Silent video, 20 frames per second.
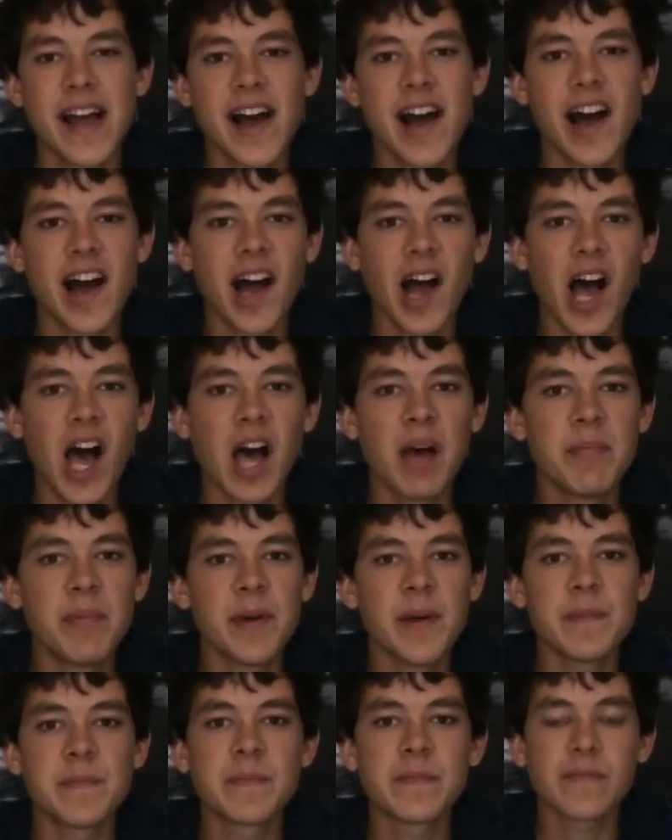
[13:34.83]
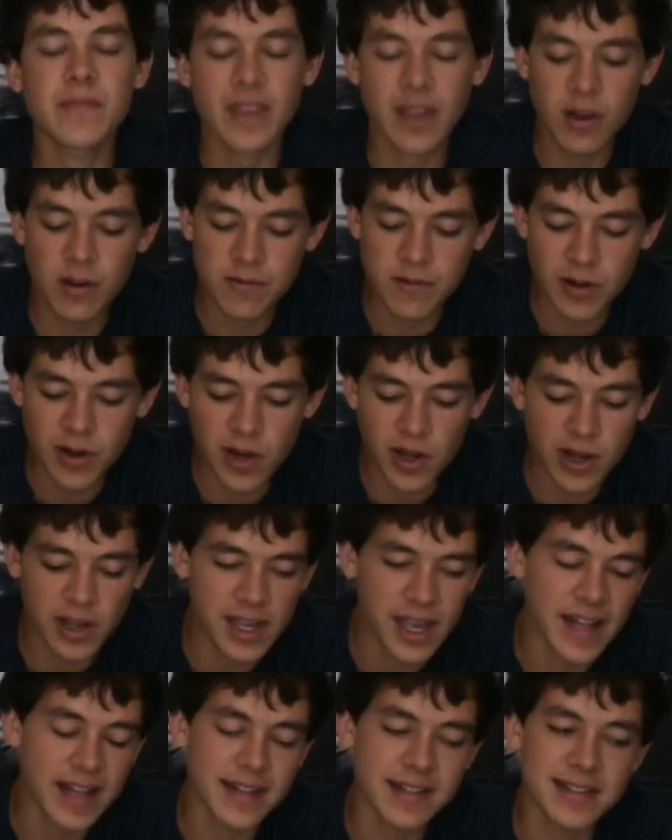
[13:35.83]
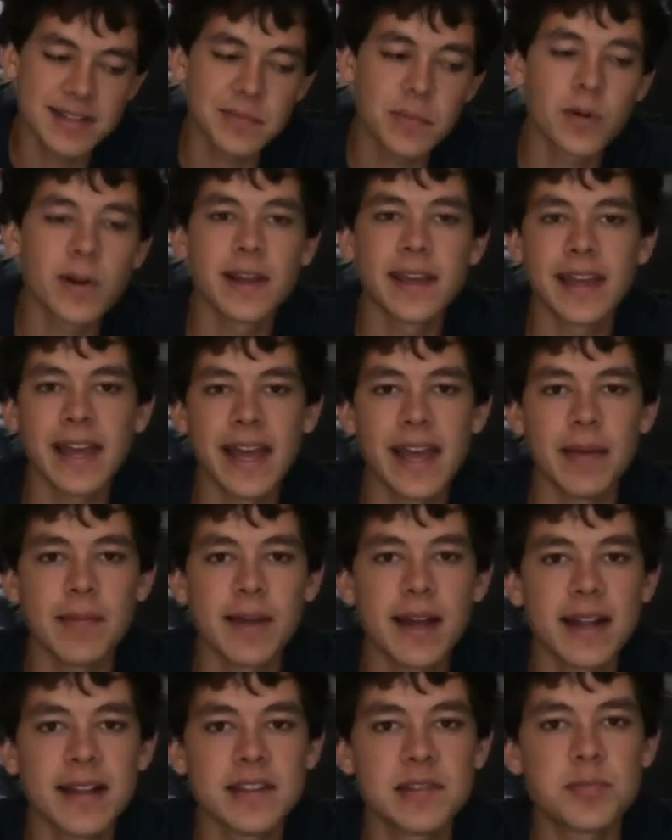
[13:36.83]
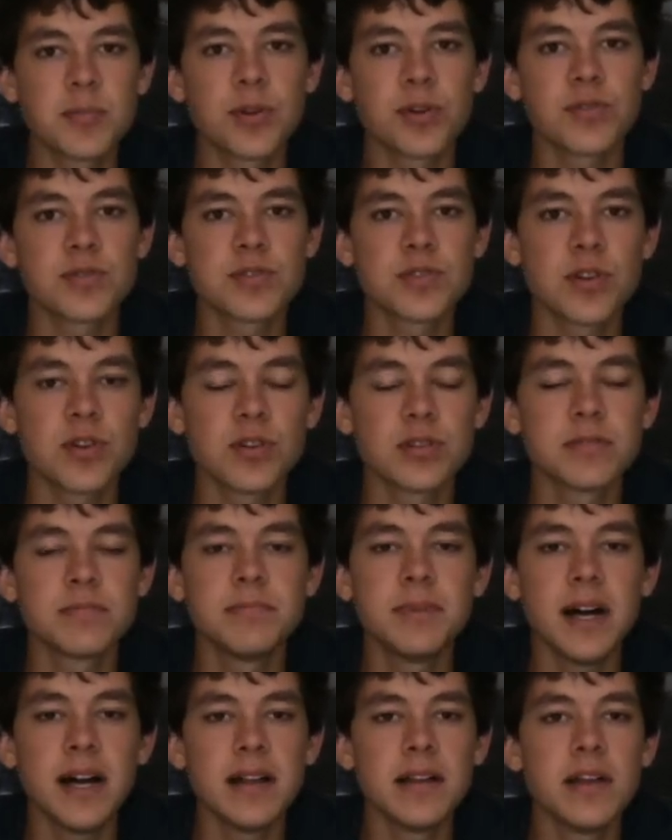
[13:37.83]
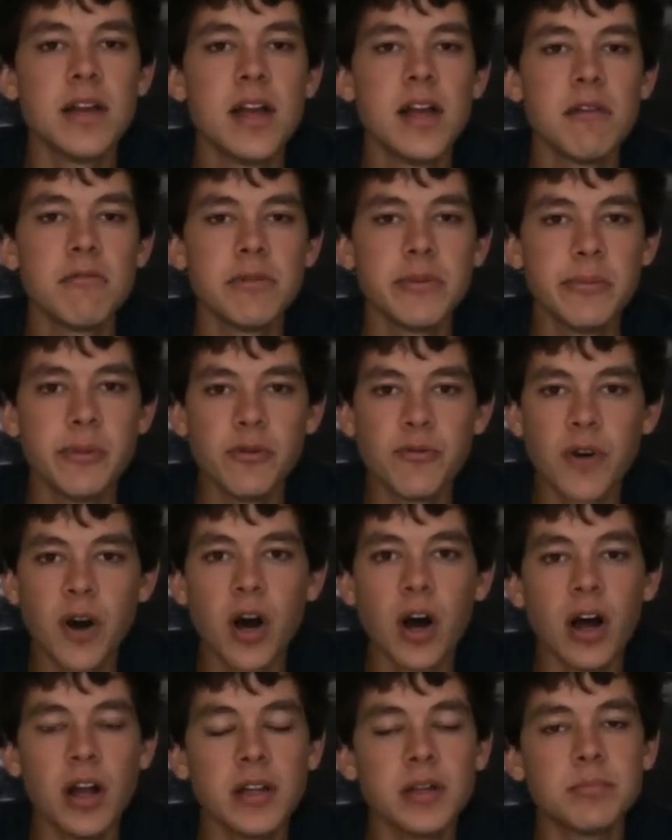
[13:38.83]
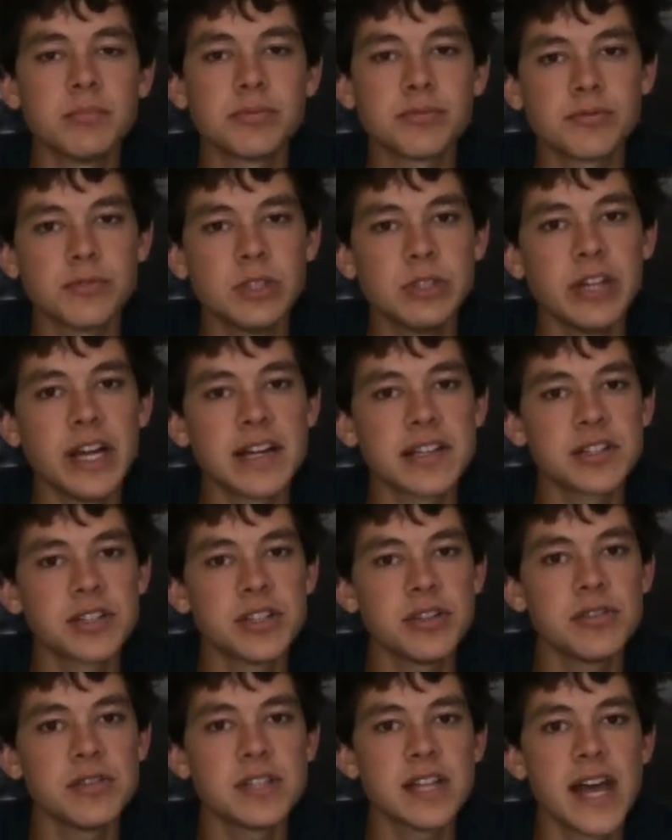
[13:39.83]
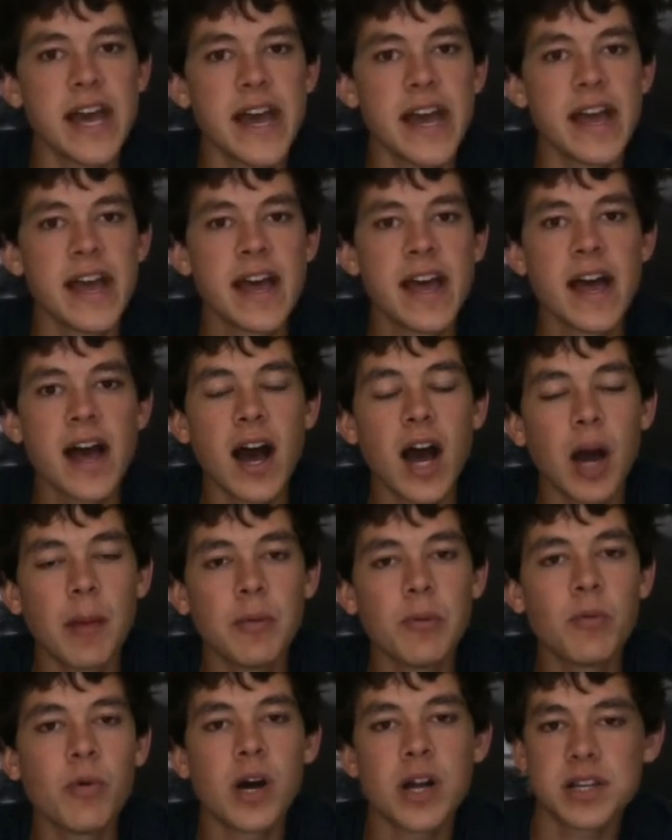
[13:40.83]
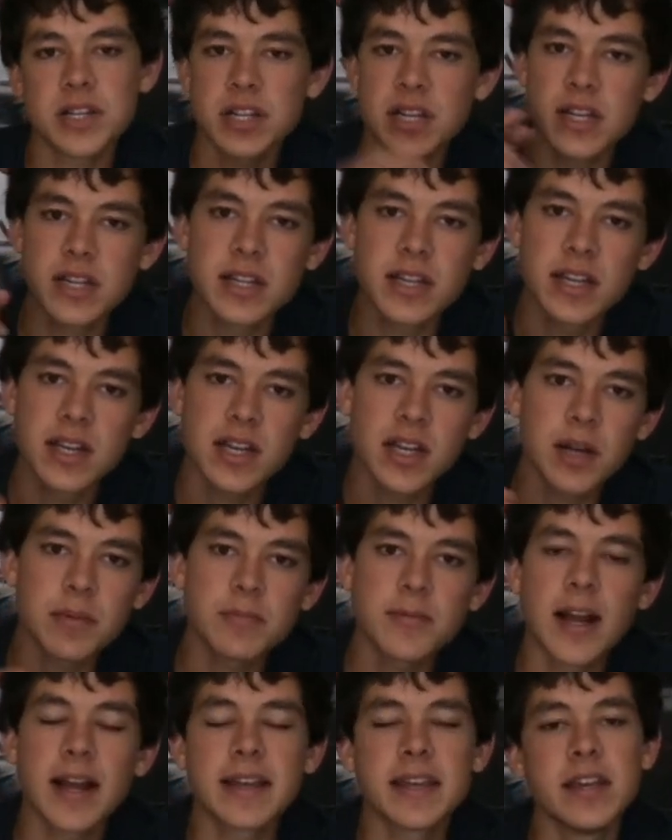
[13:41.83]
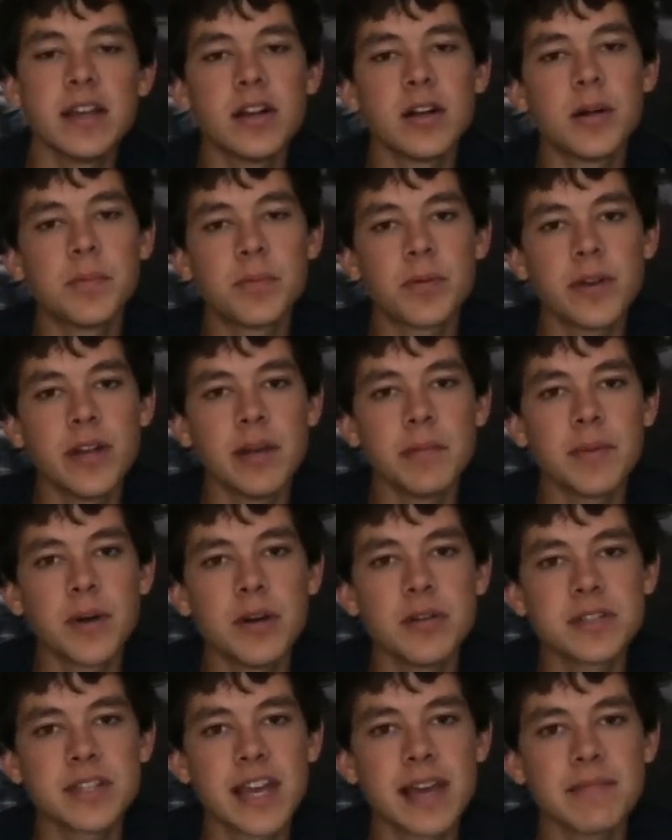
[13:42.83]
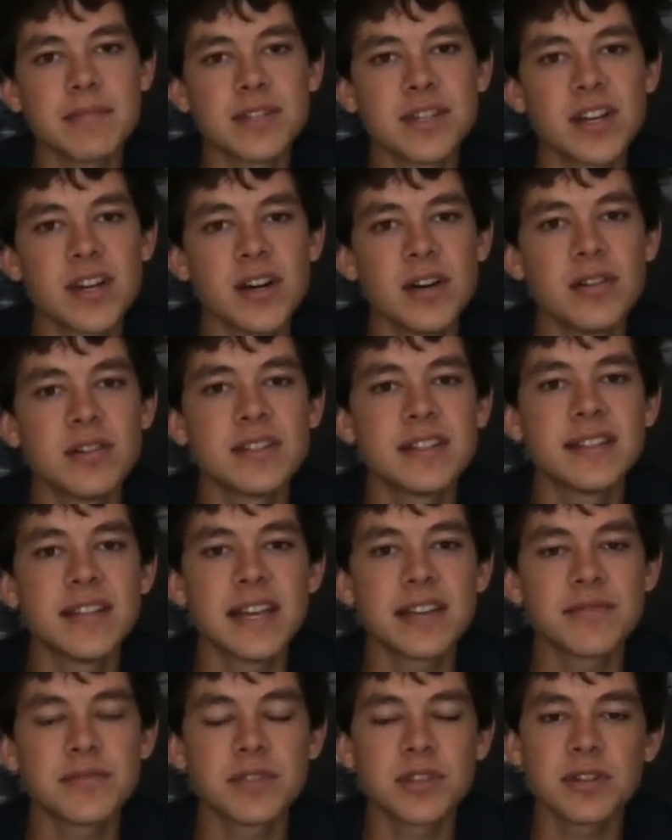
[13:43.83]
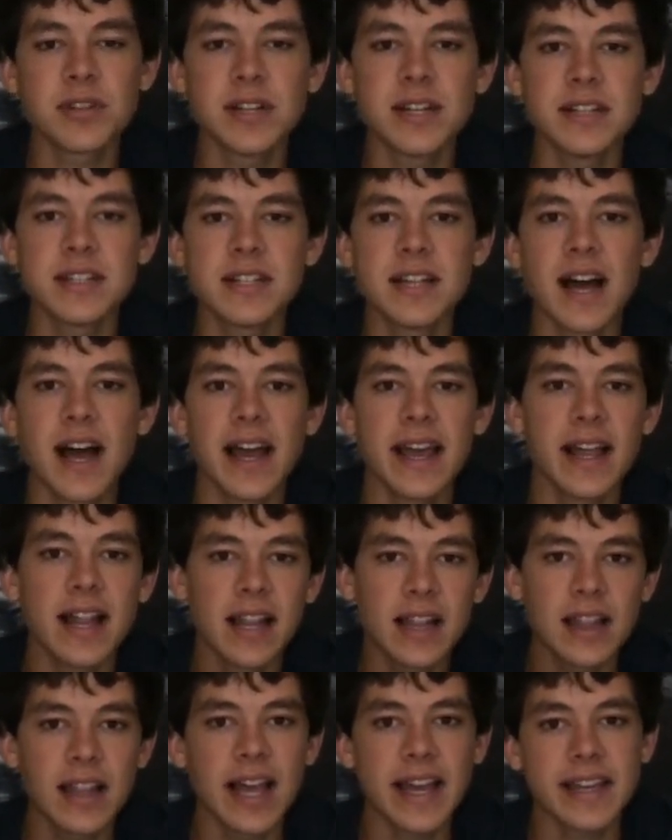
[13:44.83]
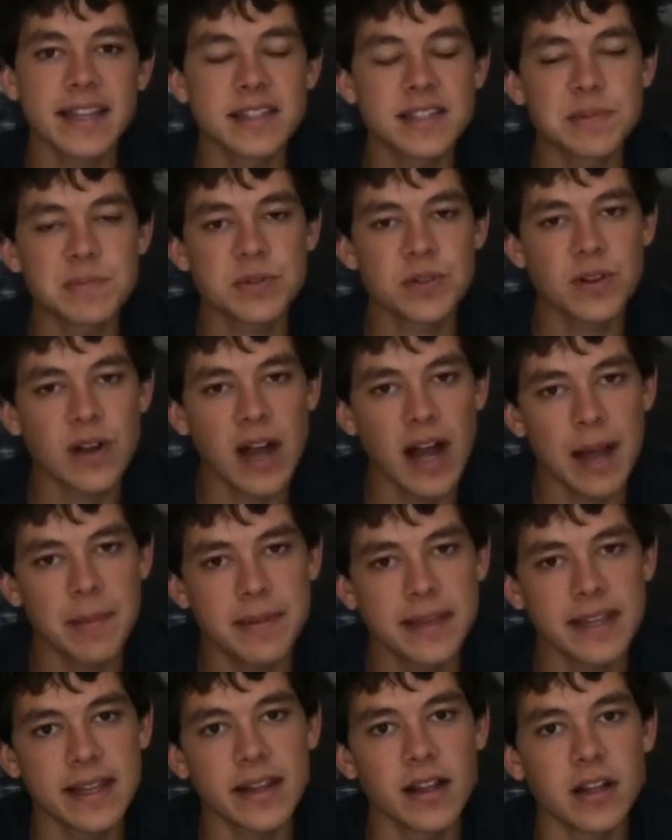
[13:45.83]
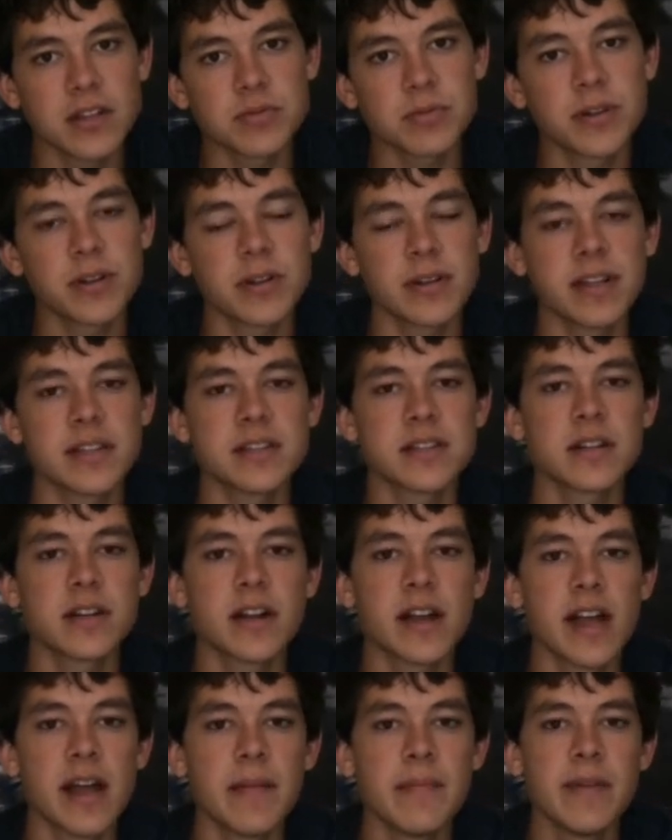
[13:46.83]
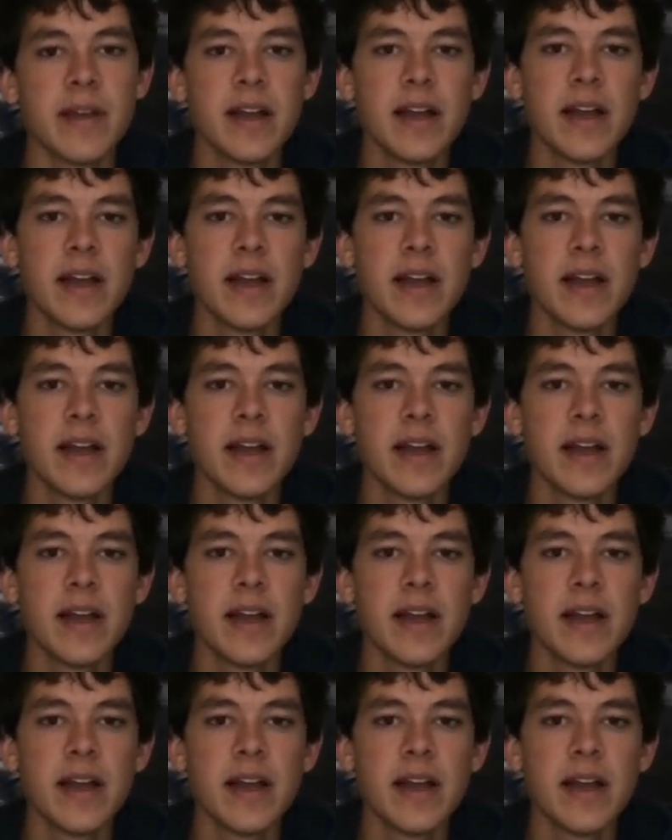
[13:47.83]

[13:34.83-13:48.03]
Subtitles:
But overall, kind of disappointing game, kind of disappointing results. But we move on. Peru next Tuesday. I'll be watching. Come back here, pre- and post-game shows. Thanks for tuning in tonight. Like and subscribe. Get it on Twitter and Instagram.